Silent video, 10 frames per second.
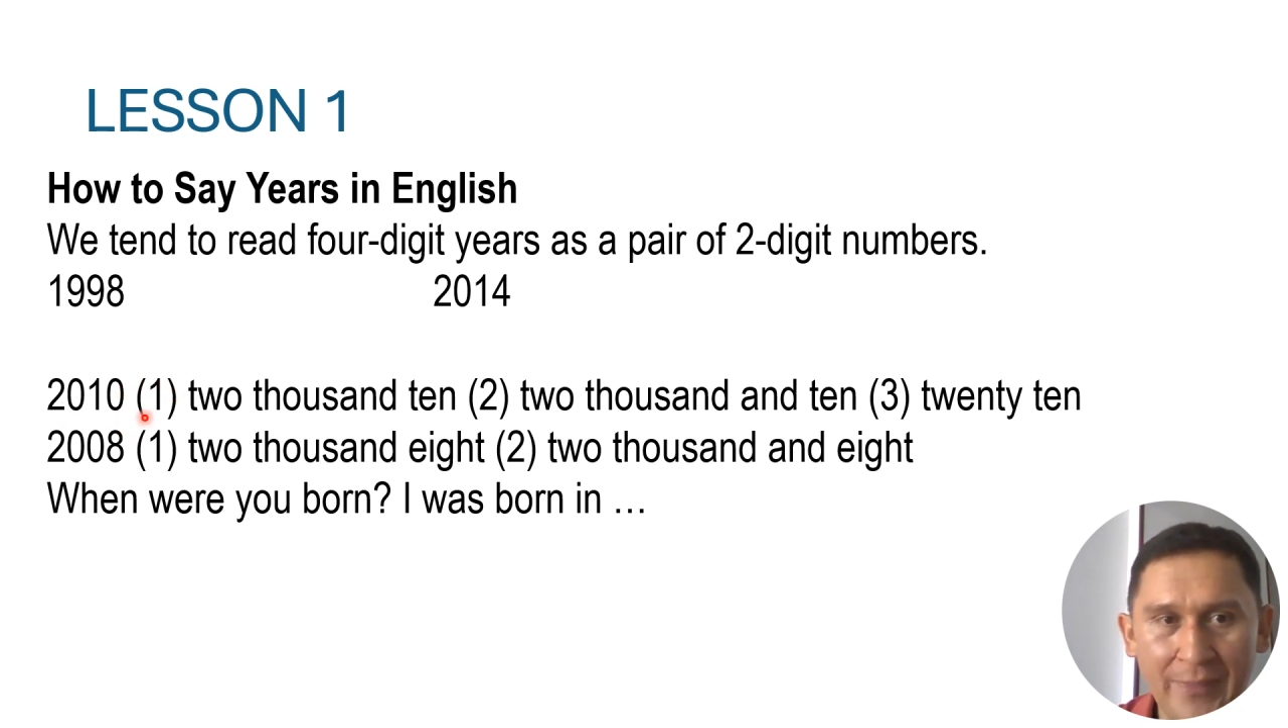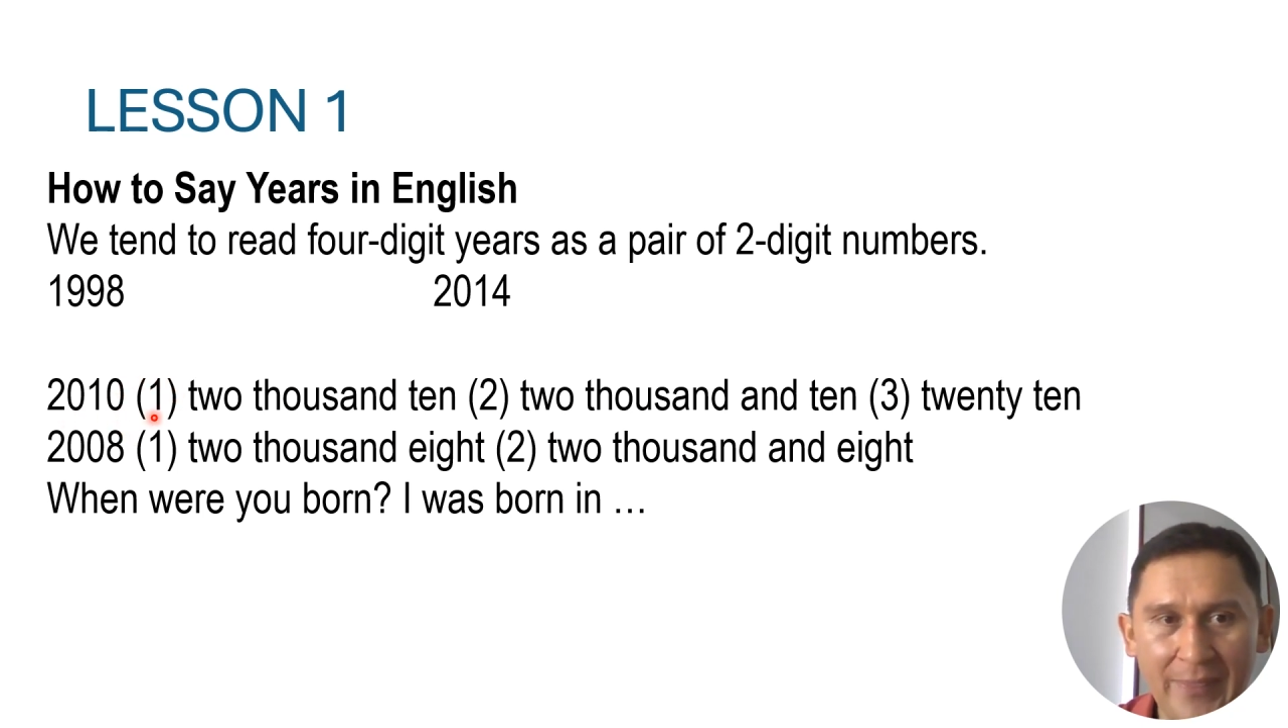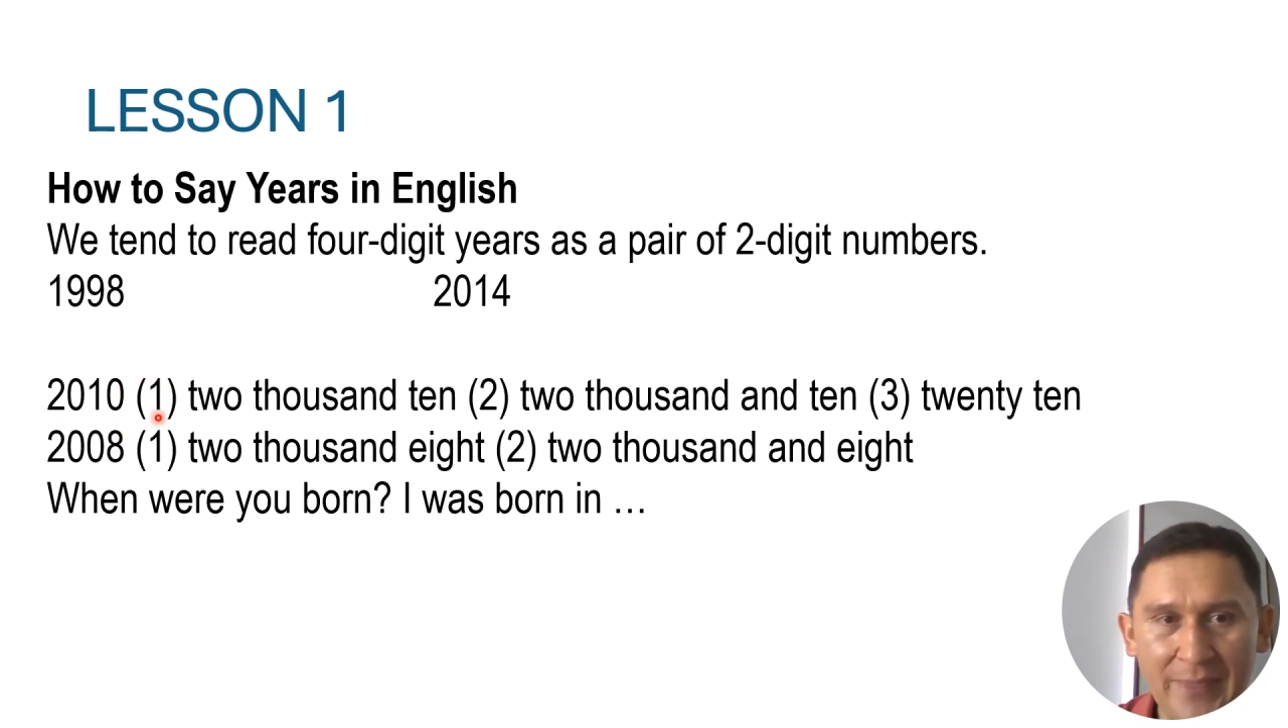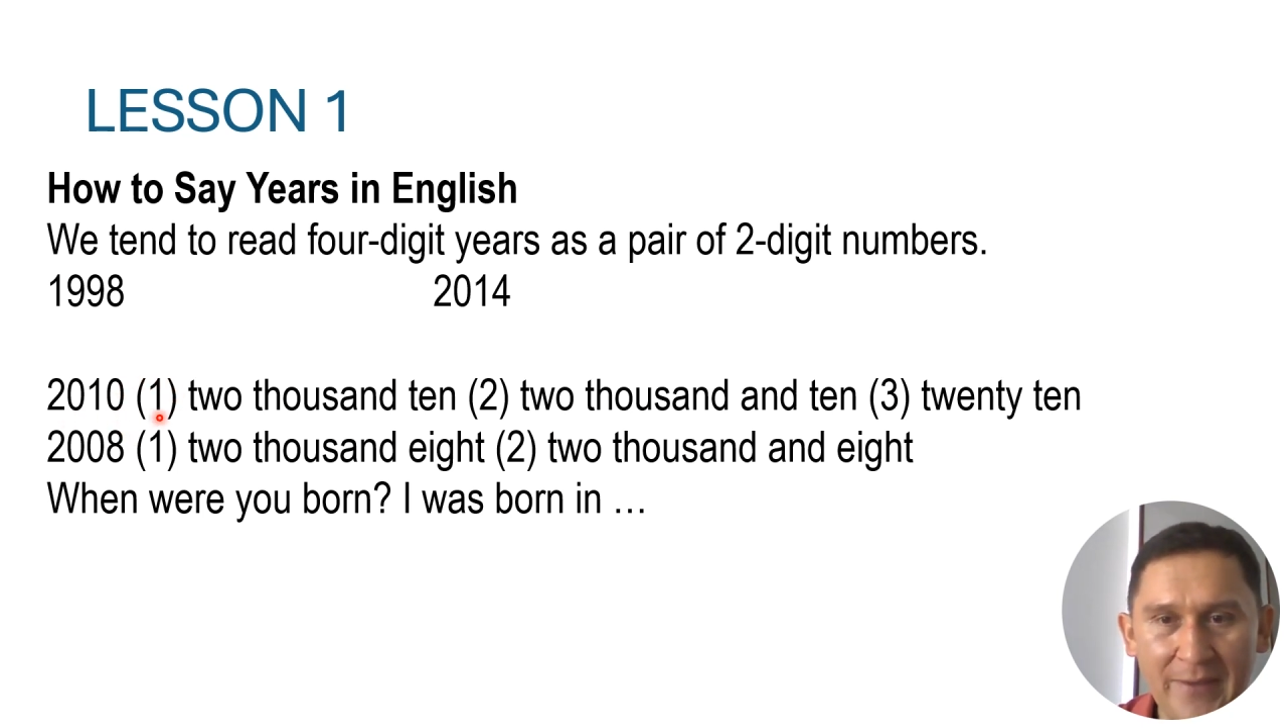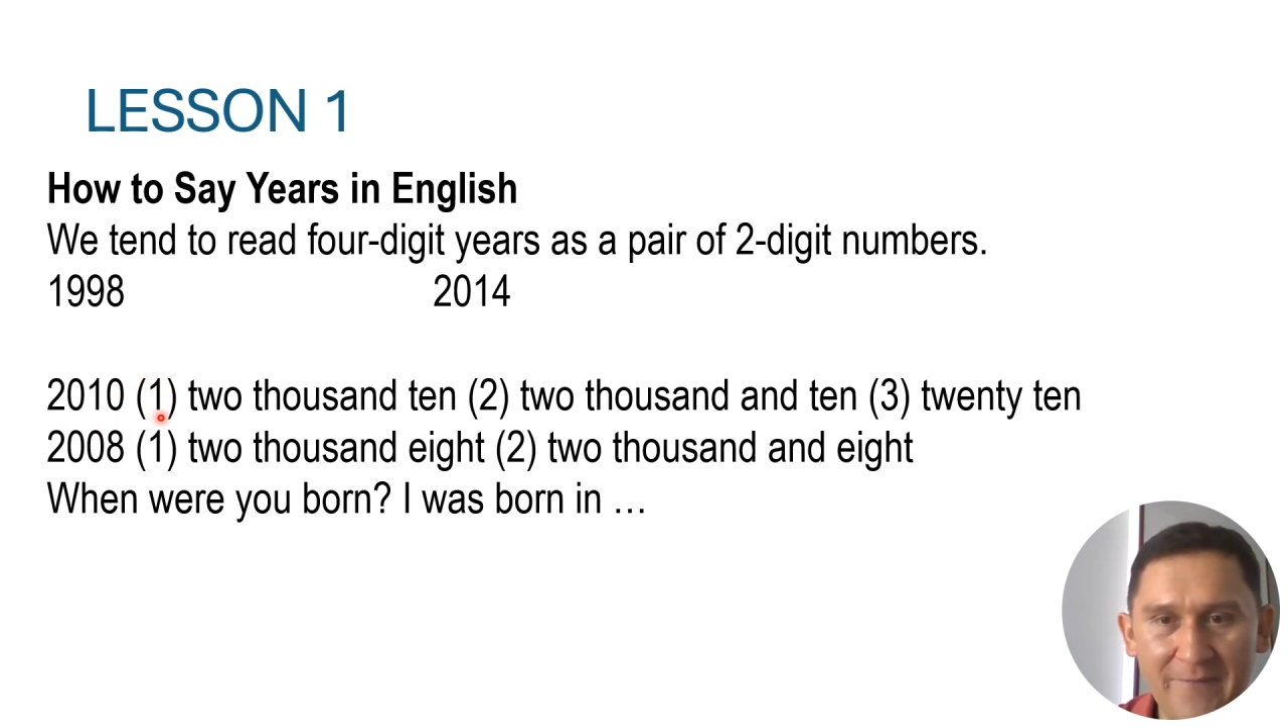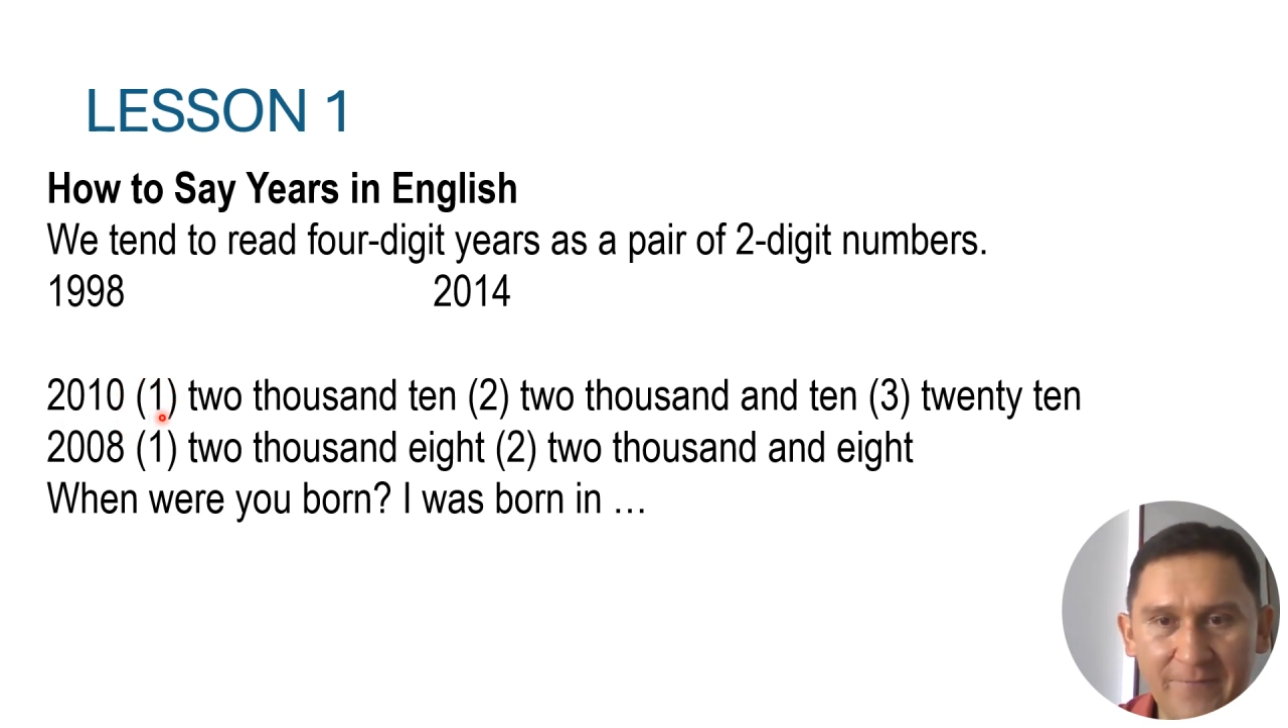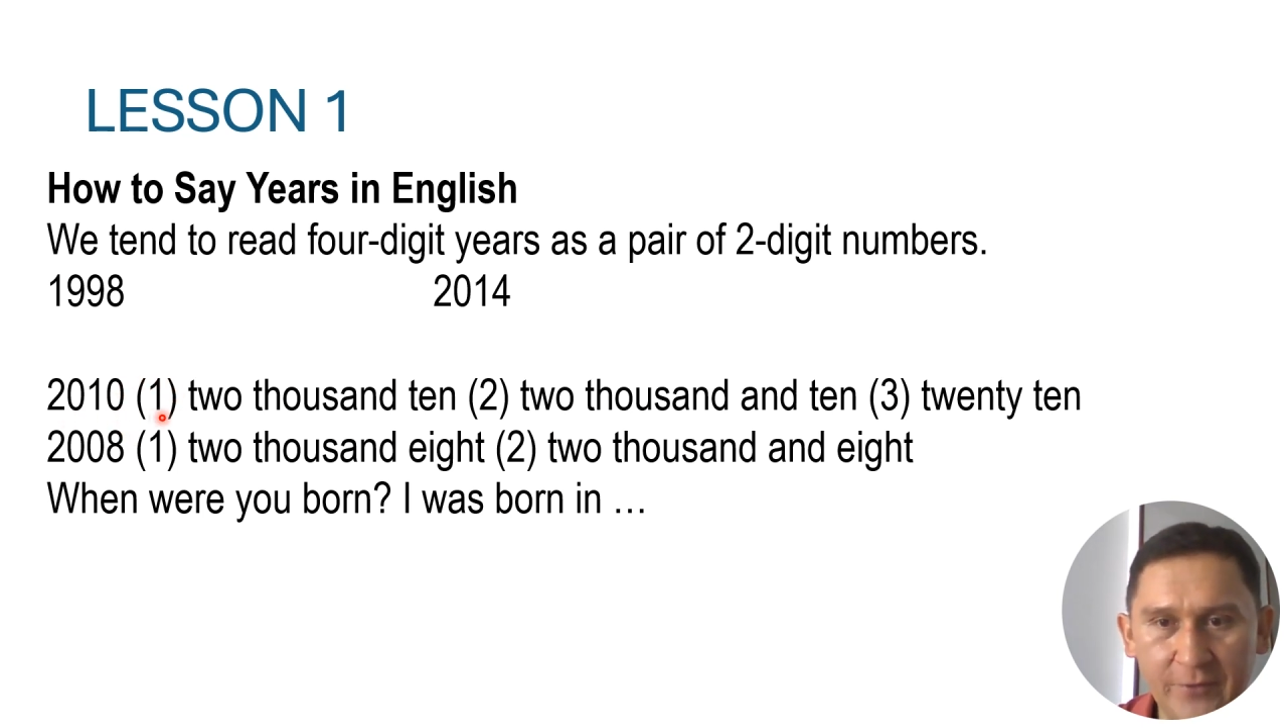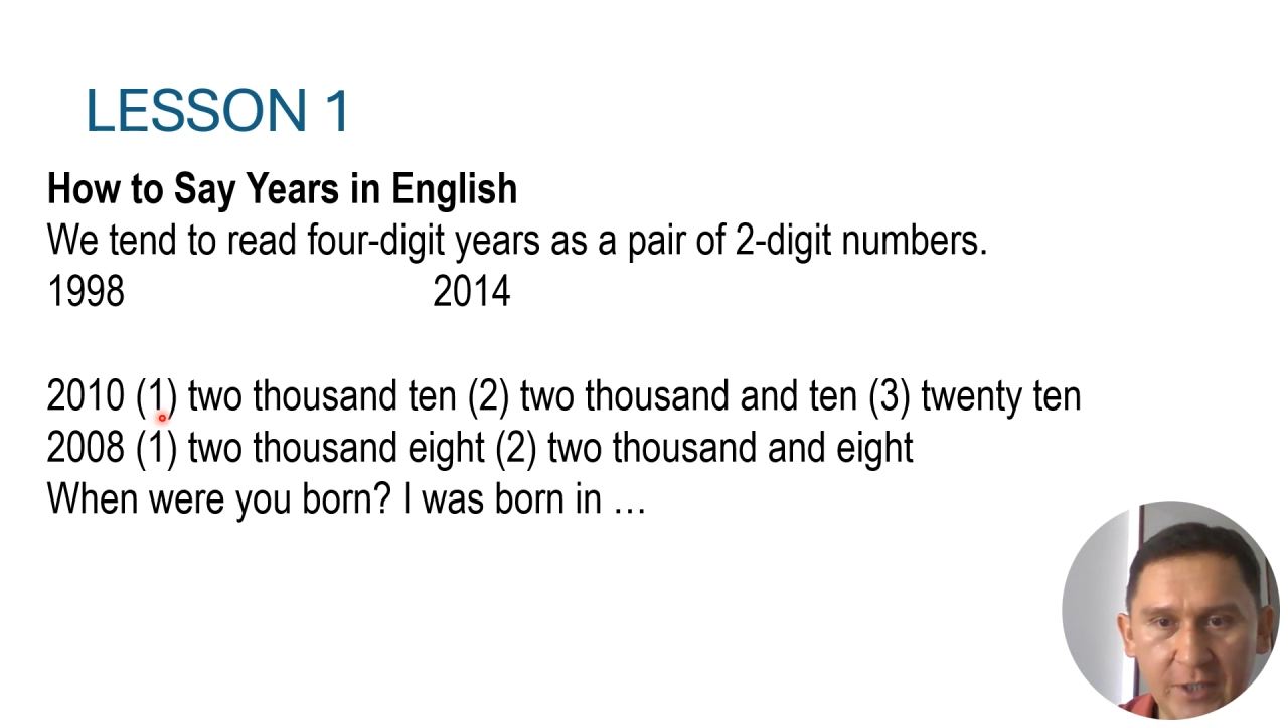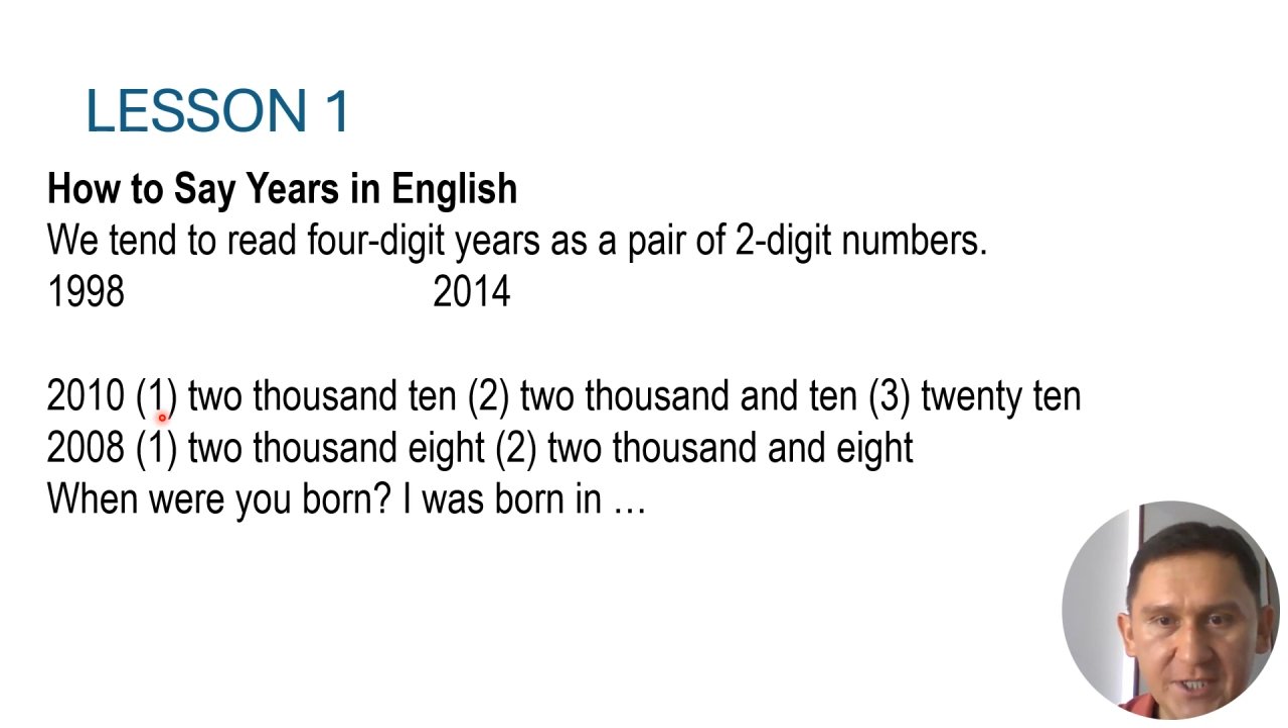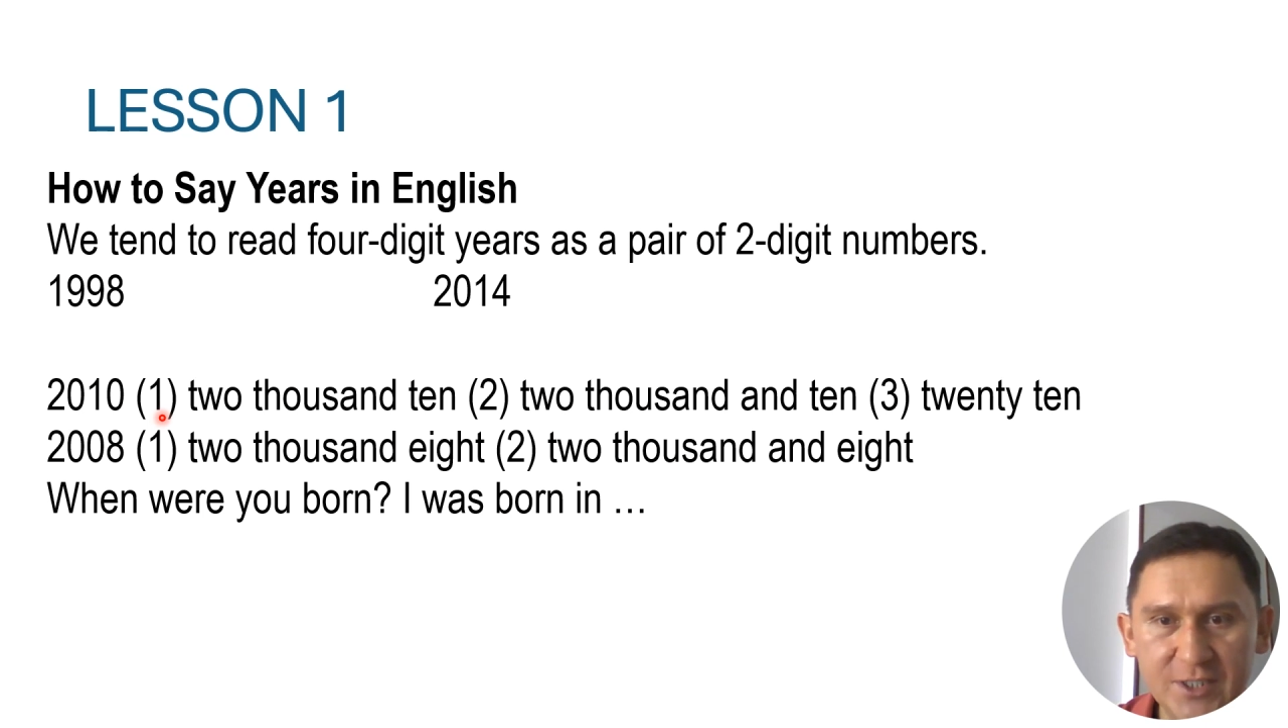The first